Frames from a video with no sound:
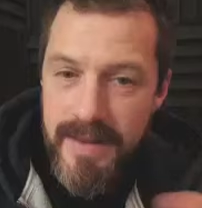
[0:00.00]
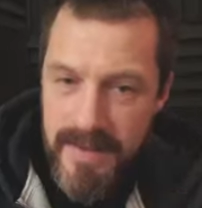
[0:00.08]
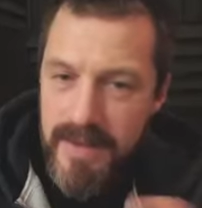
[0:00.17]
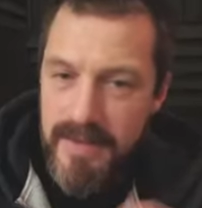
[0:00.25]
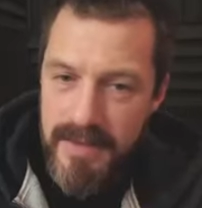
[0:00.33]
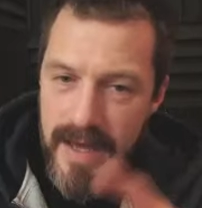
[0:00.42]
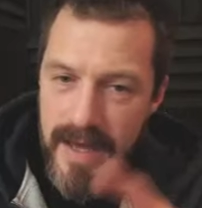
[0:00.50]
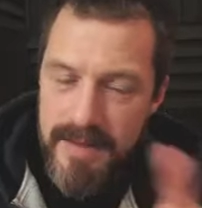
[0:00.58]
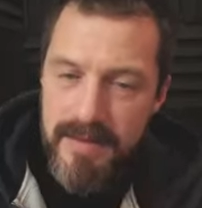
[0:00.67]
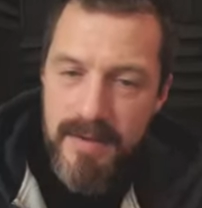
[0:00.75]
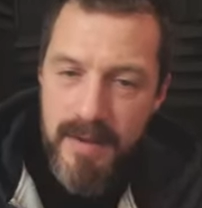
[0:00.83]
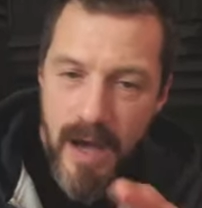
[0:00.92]

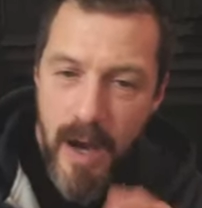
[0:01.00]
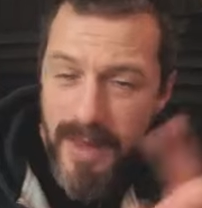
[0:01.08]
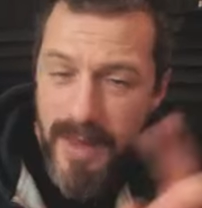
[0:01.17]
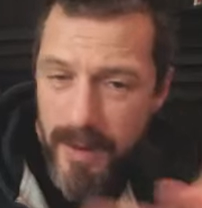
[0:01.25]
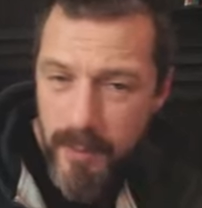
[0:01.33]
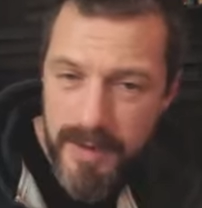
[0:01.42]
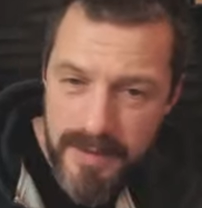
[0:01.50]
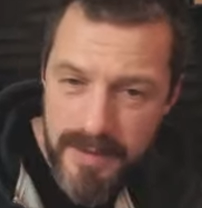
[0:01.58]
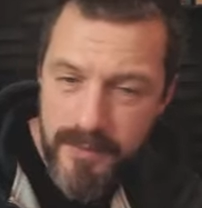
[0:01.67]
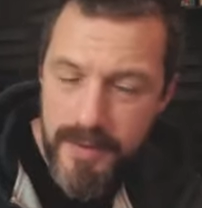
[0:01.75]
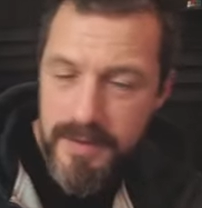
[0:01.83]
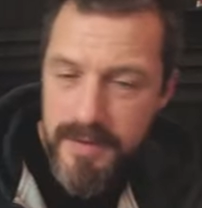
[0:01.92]
that how they're really
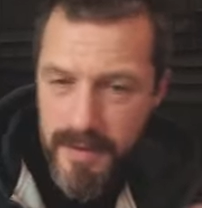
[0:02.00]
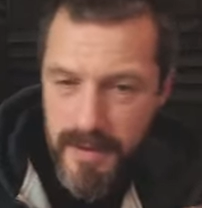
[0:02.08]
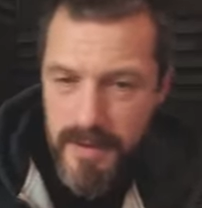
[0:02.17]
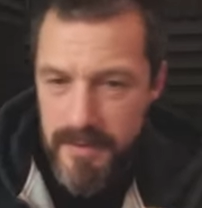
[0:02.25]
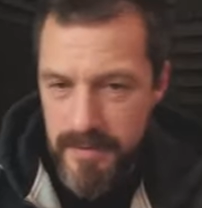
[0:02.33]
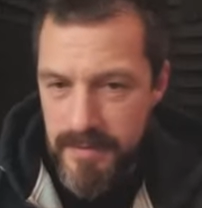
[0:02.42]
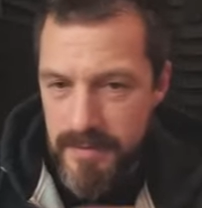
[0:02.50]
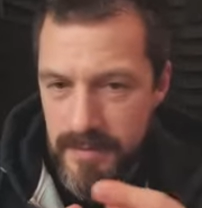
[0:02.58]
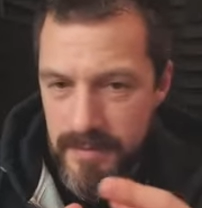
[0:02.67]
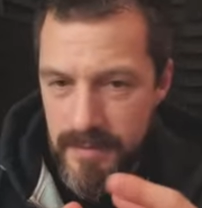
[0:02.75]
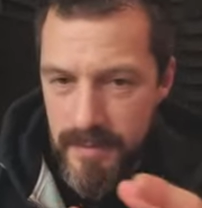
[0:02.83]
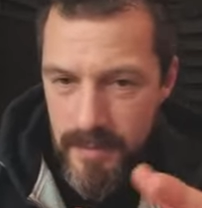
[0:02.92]
different
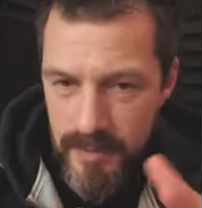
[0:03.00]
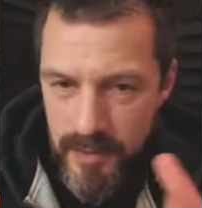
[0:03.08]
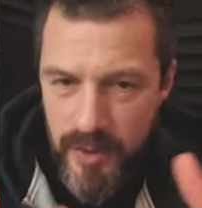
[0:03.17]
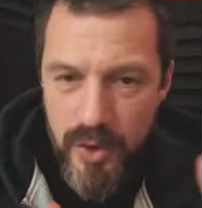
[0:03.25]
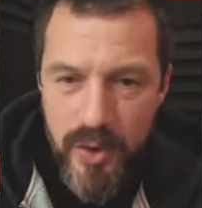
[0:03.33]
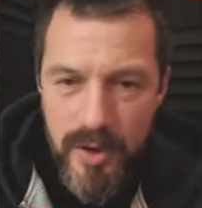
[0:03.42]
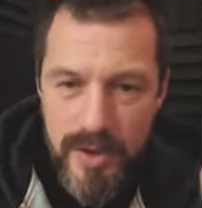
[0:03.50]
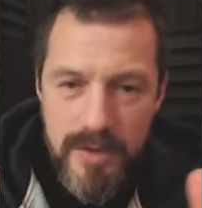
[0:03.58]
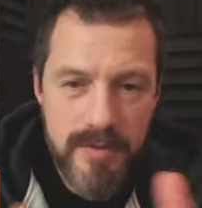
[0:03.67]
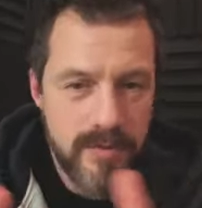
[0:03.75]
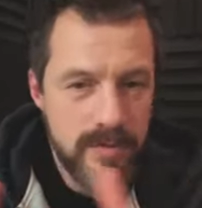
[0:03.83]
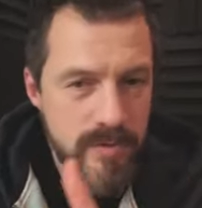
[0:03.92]
is, so you
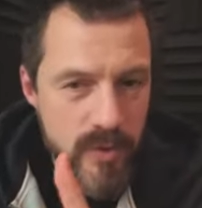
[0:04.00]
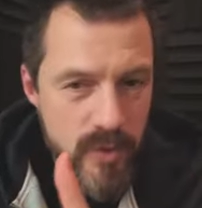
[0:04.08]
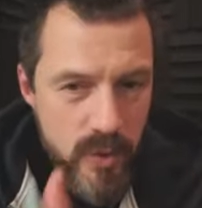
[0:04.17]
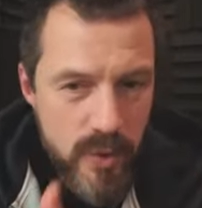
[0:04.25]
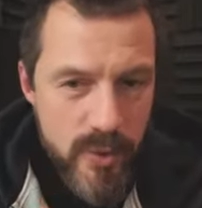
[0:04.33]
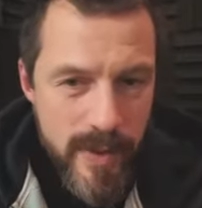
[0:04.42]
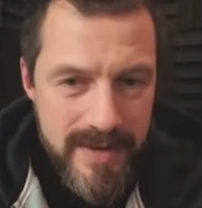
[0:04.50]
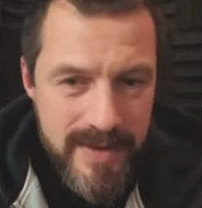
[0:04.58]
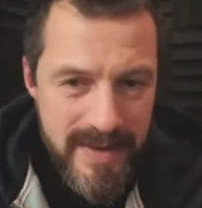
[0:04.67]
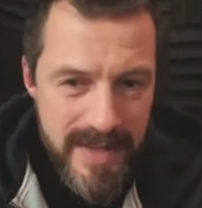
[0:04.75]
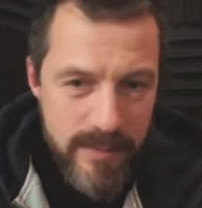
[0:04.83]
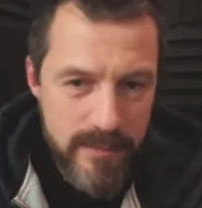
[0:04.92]
create
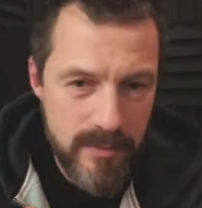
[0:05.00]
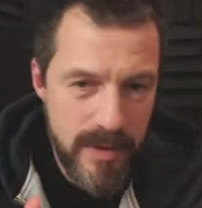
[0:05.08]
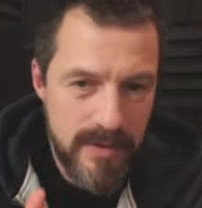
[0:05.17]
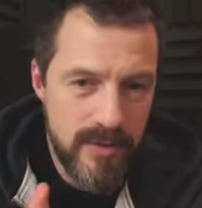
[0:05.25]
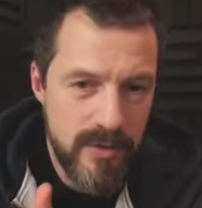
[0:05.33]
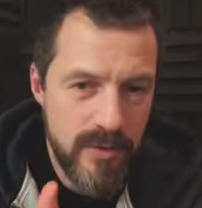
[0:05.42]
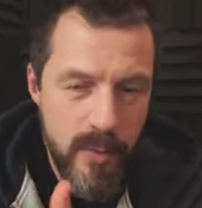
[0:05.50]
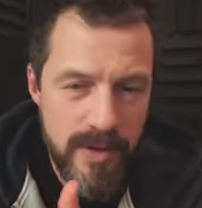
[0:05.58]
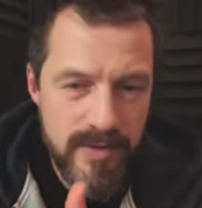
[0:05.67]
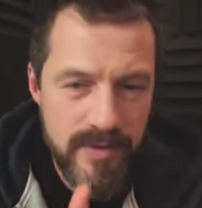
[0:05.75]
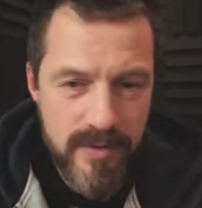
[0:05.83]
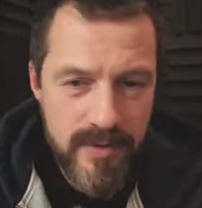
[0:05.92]
claims, right? You
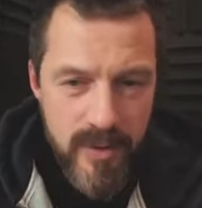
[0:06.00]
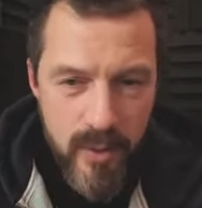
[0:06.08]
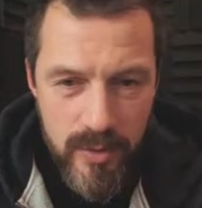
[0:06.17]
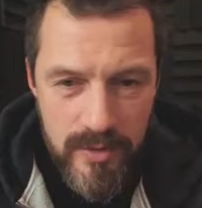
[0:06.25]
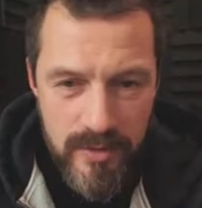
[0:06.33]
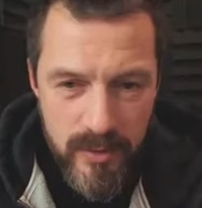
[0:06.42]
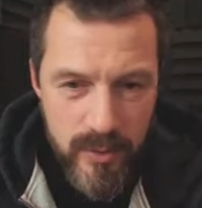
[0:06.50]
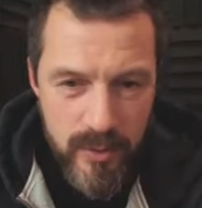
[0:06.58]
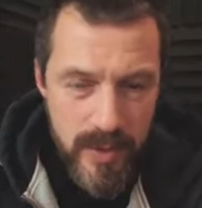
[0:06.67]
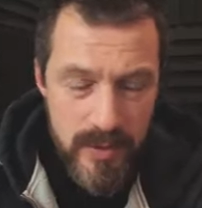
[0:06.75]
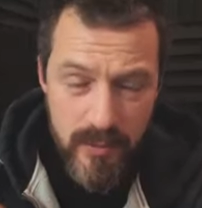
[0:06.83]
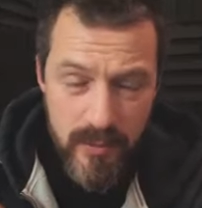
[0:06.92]
create slogans, you
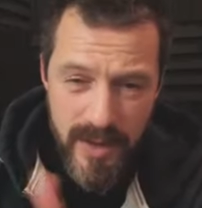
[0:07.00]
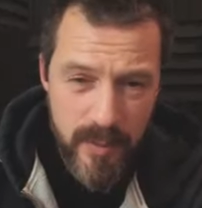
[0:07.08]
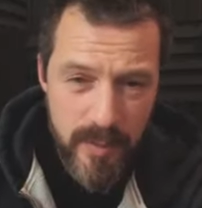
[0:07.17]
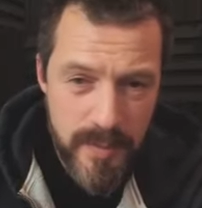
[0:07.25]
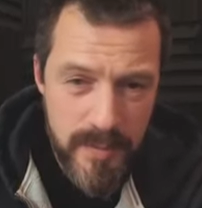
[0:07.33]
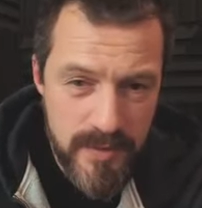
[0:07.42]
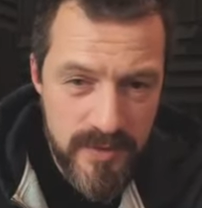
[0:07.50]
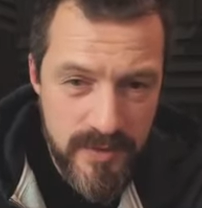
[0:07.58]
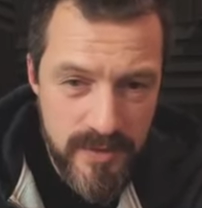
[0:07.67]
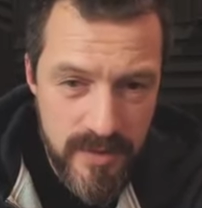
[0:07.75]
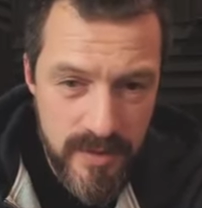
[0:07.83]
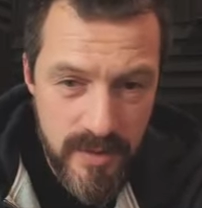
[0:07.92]
create value
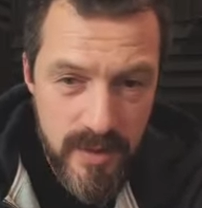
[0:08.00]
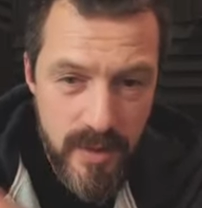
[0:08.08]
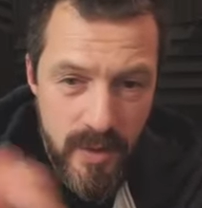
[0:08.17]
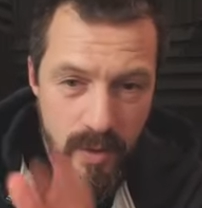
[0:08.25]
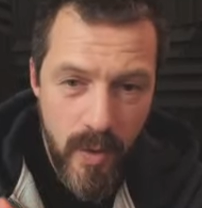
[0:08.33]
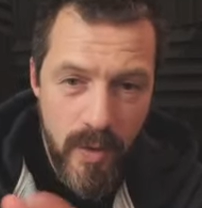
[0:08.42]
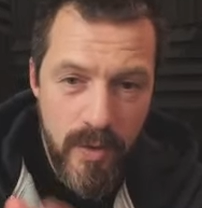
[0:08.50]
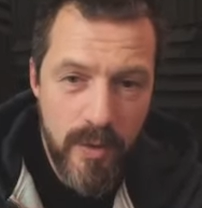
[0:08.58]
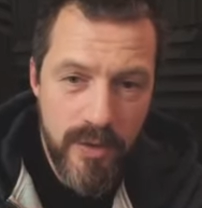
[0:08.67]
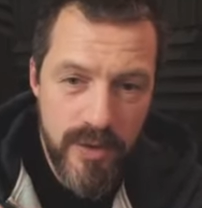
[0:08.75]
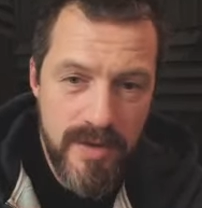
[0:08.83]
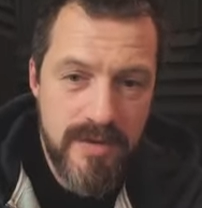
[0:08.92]
propositions now, all
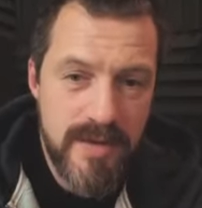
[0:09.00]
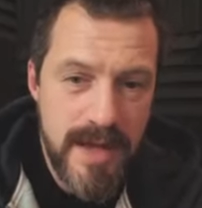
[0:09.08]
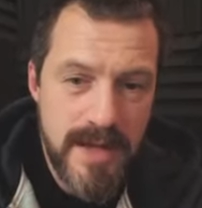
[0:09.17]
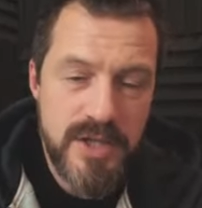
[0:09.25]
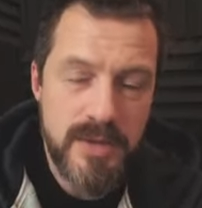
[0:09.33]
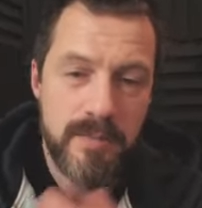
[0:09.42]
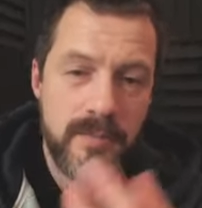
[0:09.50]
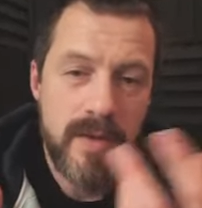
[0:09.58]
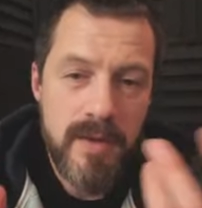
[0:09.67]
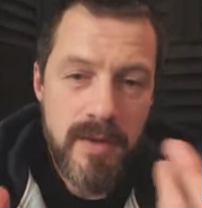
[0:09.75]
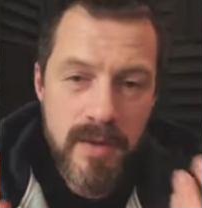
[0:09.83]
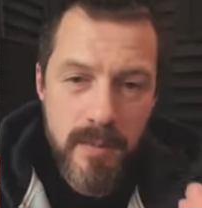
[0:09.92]
those things that actually
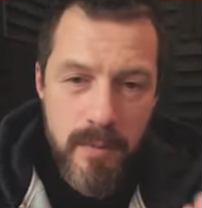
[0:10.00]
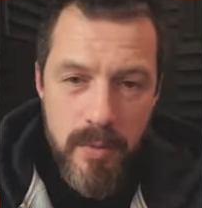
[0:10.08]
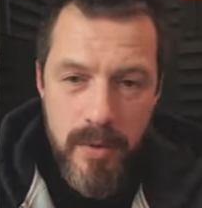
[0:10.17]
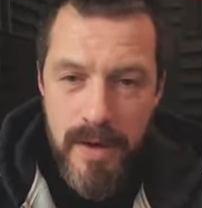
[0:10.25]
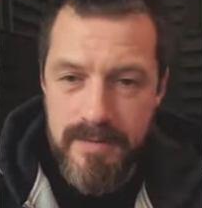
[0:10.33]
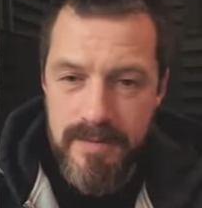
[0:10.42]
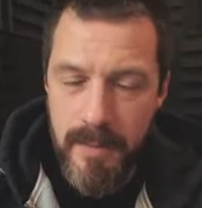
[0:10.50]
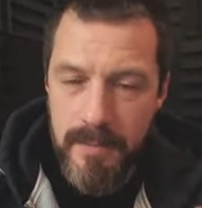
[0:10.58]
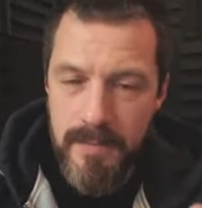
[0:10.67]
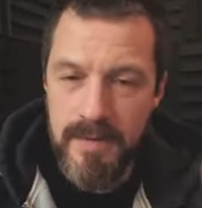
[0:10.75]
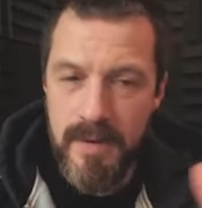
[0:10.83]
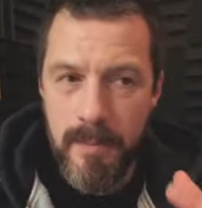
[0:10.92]
bring
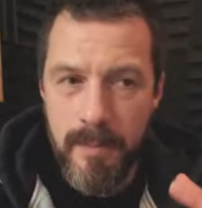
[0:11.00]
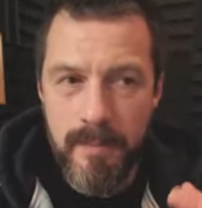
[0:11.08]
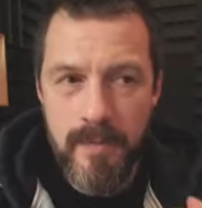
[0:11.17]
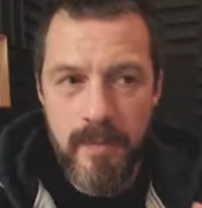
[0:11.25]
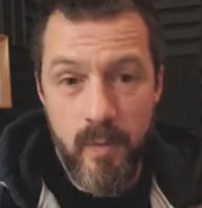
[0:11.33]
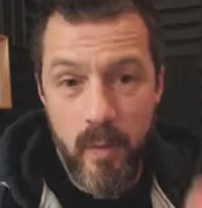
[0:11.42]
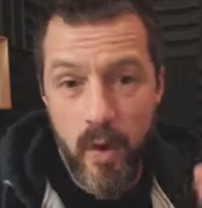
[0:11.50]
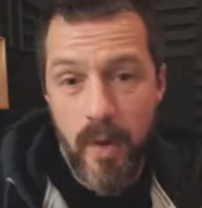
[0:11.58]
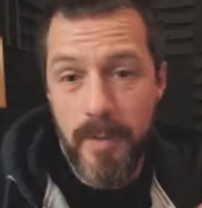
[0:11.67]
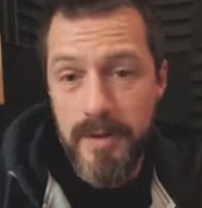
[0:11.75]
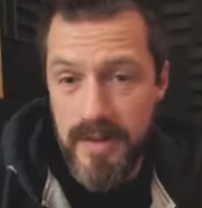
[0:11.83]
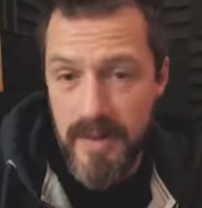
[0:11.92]
some
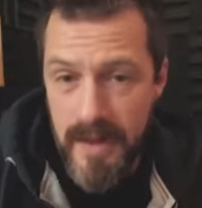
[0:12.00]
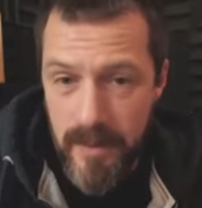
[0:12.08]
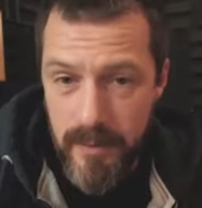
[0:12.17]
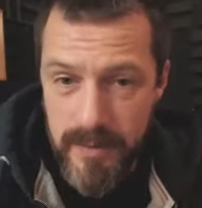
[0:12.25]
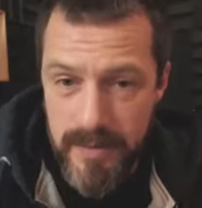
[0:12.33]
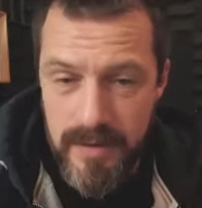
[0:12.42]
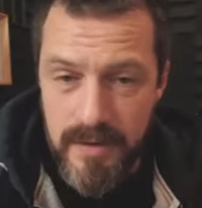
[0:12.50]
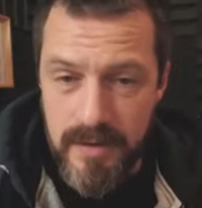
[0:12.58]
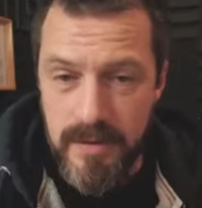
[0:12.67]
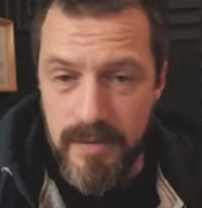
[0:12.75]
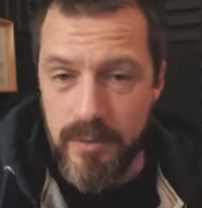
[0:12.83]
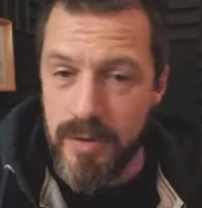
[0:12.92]
verbal
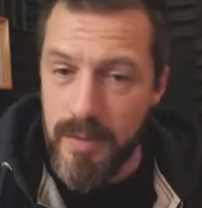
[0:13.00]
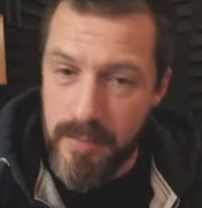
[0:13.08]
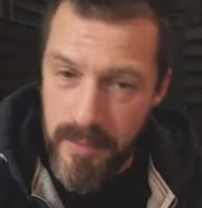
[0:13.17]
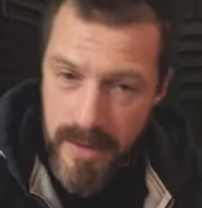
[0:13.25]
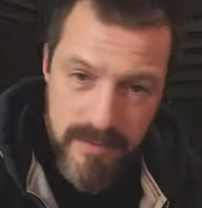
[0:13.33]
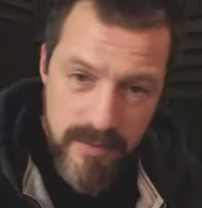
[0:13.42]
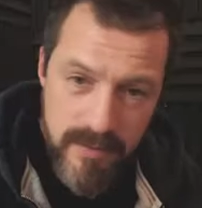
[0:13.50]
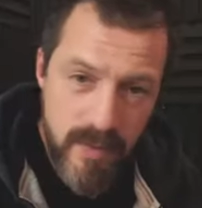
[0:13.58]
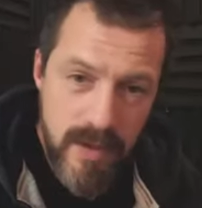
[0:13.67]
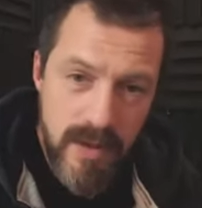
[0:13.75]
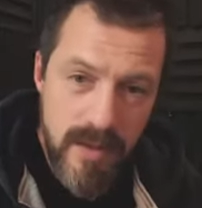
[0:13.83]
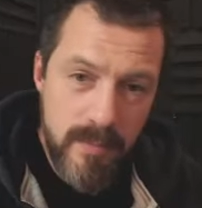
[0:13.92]
clarity to the brand as
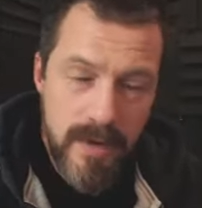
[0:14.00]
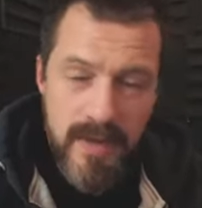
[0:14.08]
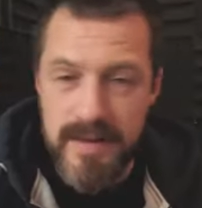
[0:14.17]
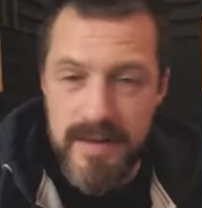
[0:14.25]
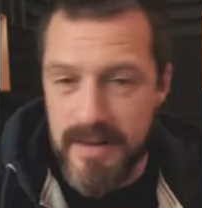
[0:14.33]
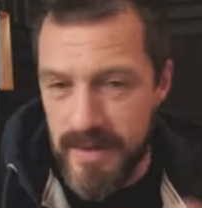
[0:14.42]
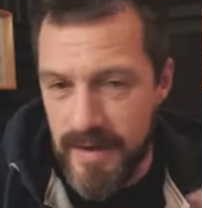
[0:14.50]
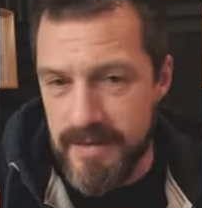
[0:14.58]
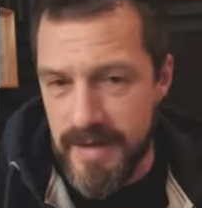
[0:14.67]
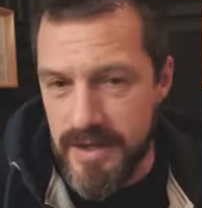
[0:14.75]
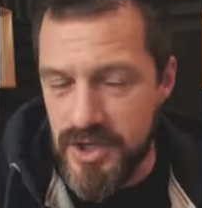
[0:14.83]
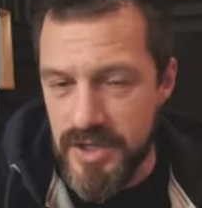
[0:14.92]
well. And by that, clients
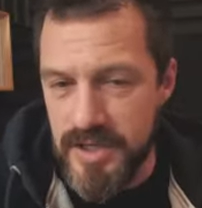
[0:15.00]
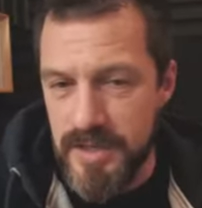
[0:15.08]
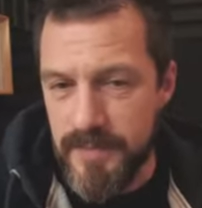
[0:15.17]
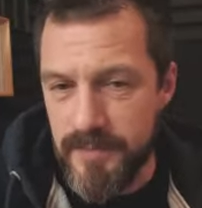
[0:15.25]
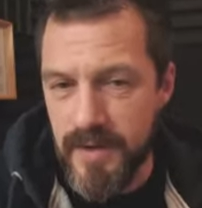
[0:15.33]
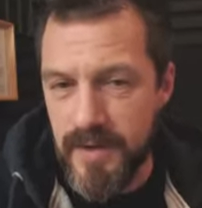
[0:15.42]
actually,